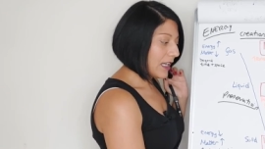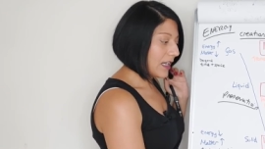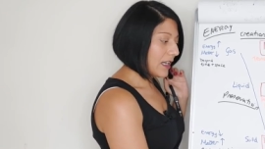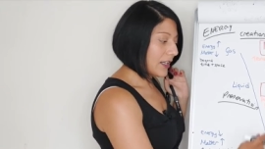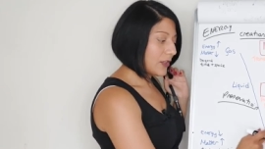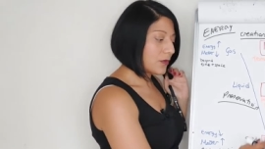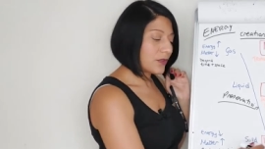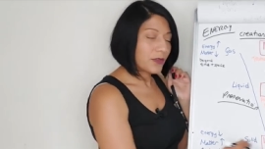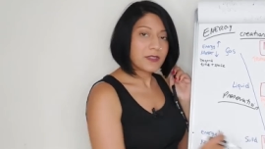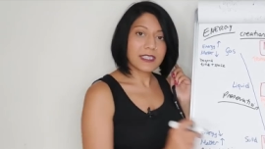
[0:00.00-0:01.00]
uh, you'll
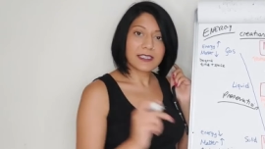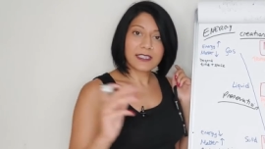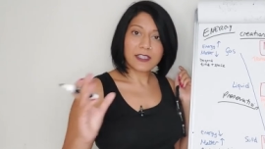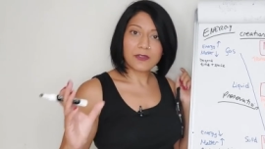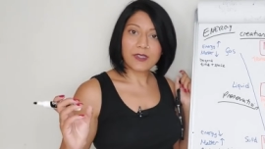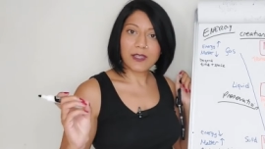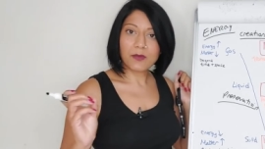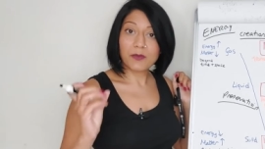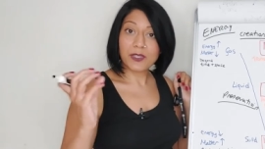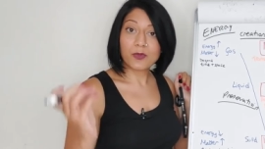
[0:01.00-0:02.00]
notice that you get
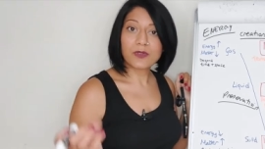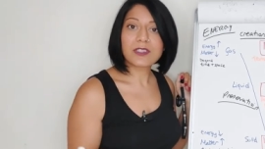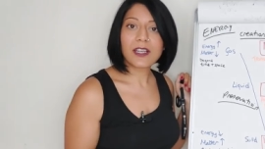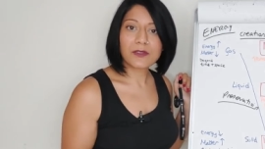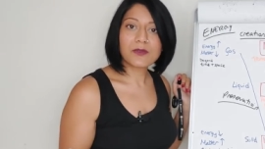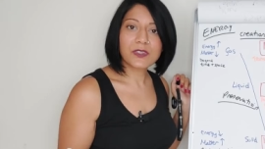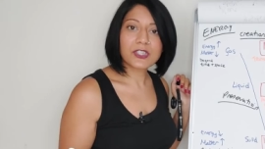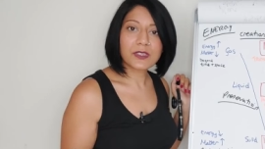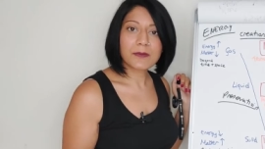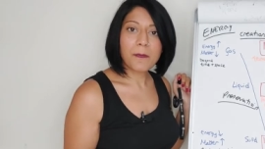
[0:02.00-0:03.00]
what we call tunnel
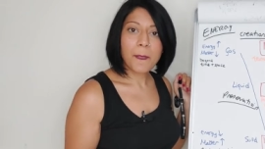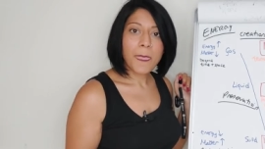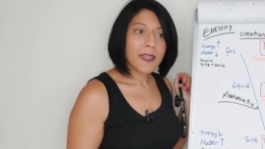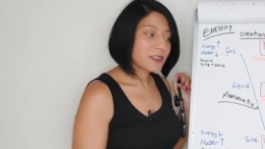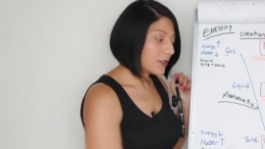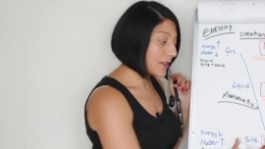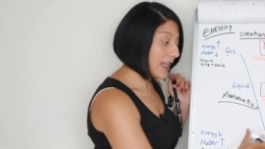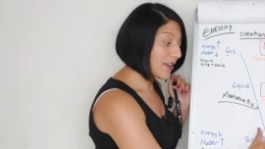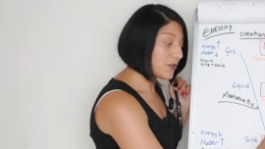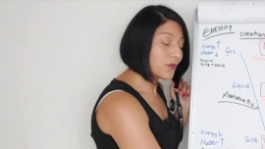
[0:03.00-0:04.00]
vision. So
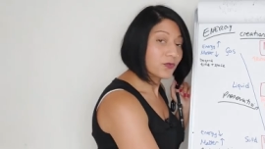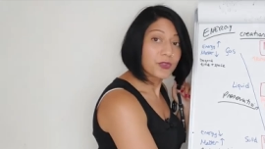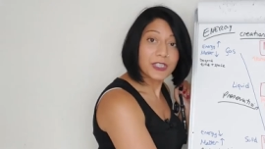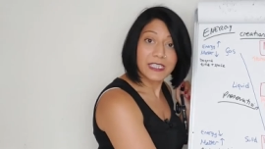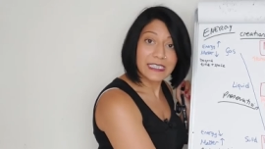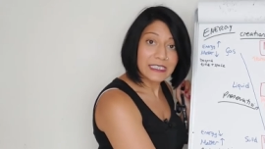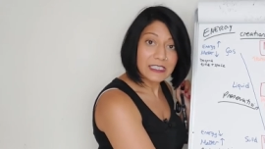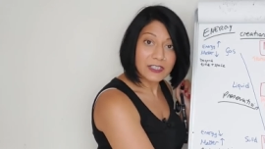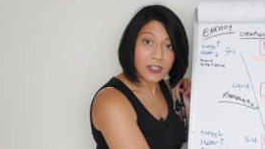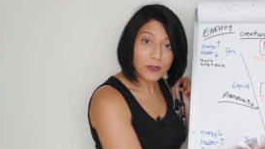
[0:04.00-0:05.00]
now you're really in
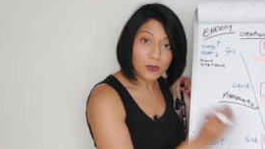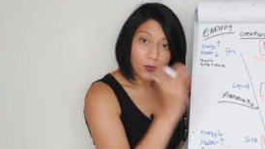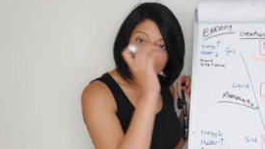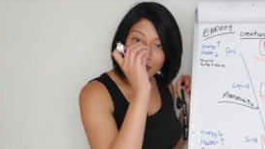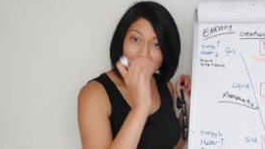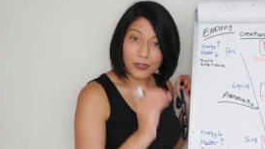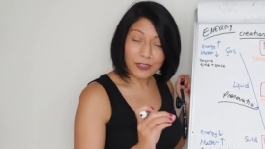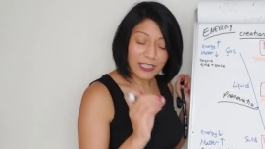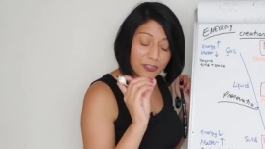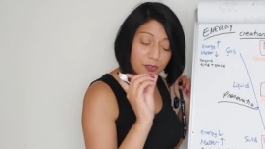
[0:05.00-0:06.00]
the tunnel. All you can
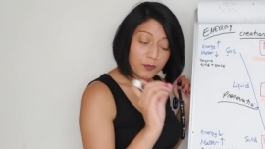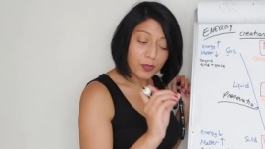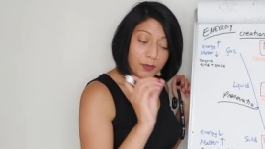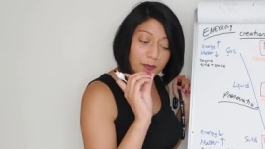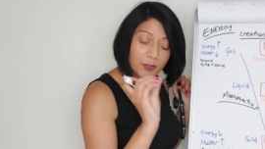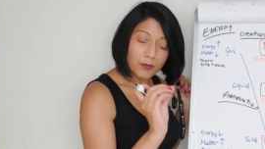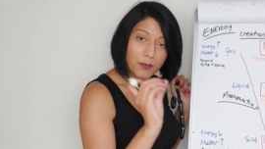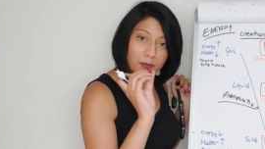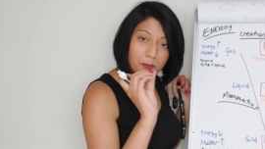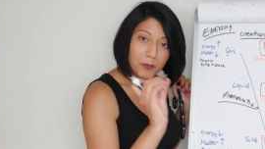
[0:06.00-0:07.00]
look at is your problem, your
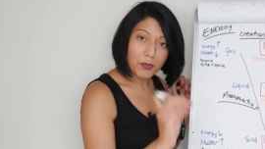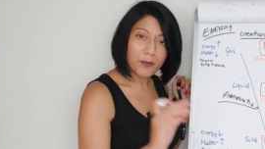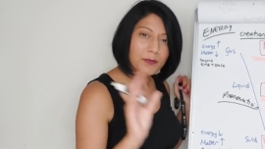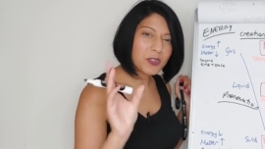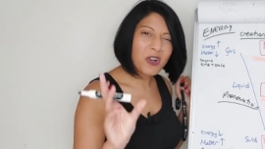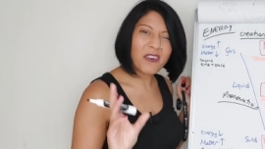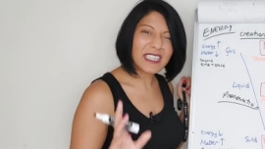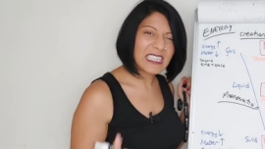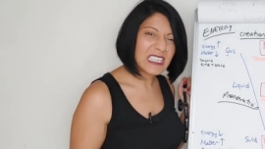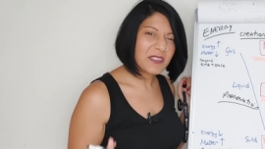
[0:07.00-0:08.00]
problem, your problem. You
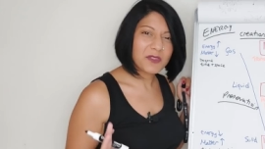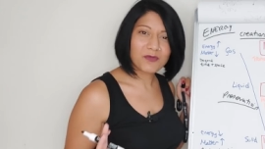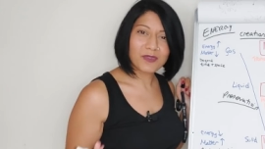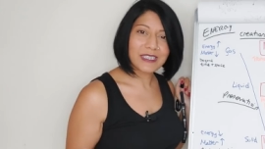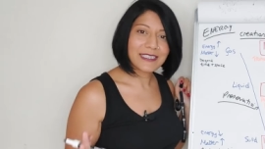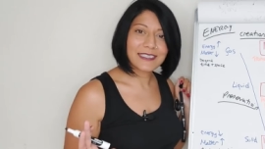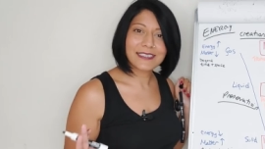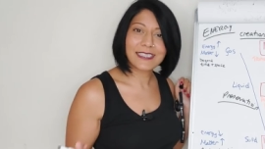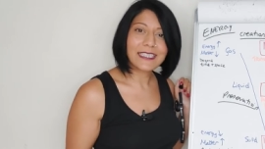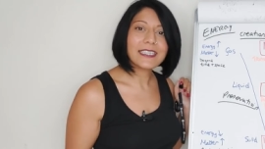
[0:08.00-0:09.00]
can't even really
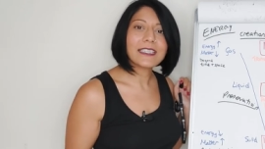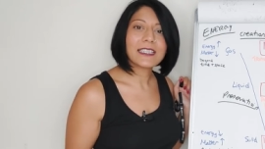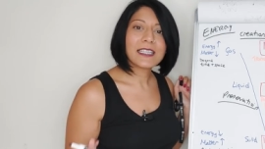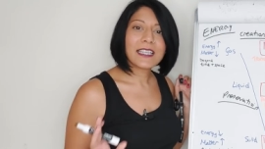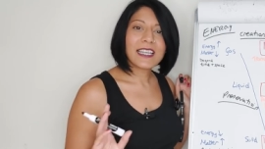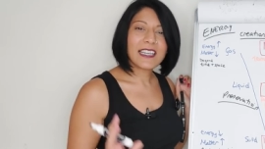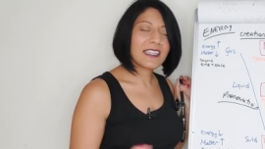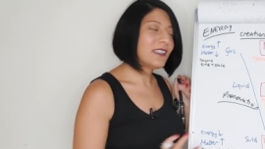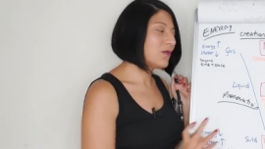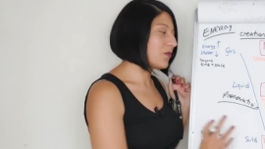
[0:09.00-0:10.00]
see
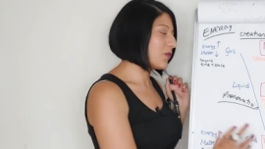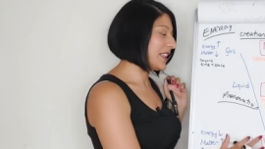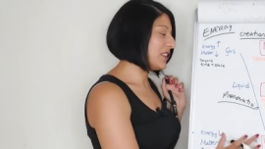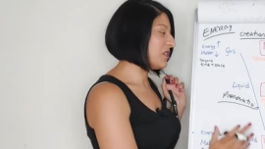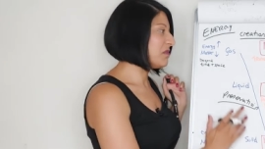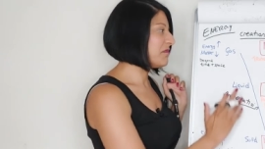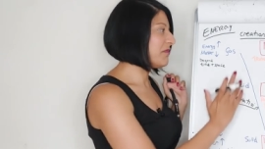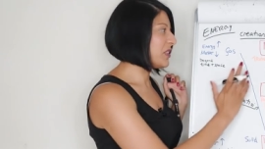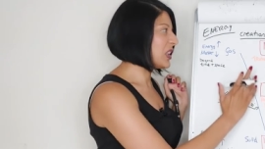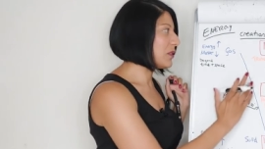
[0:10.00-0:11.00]
any real
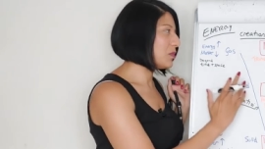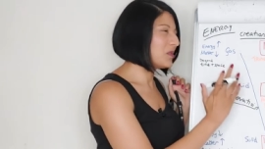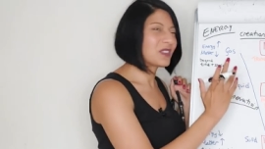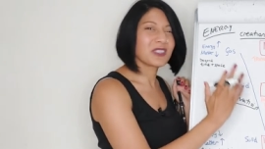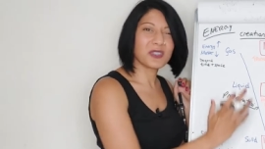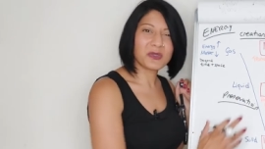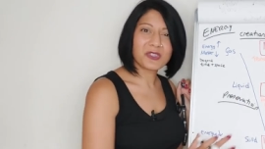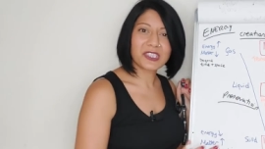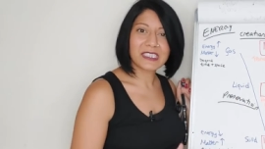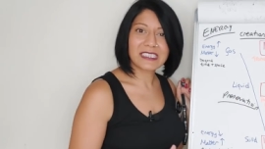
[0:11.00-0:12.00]
viable
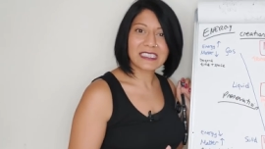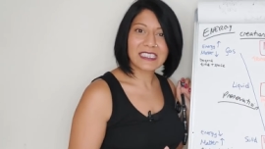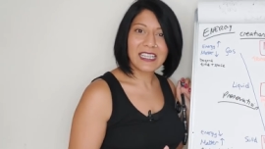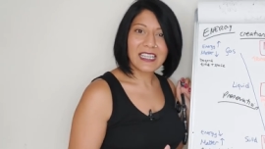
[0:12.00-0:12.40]
solutions.